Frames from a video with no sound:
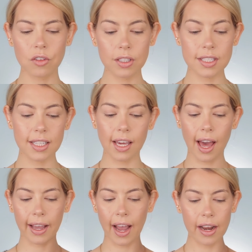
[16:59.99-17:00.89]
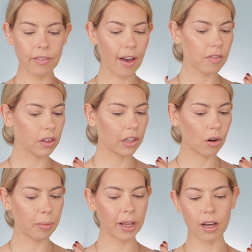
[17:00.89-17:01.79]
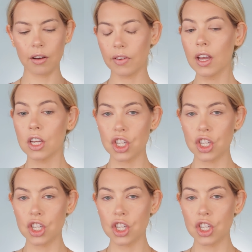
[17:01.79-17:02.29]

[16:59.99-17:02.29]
can see I kind of have a little bit of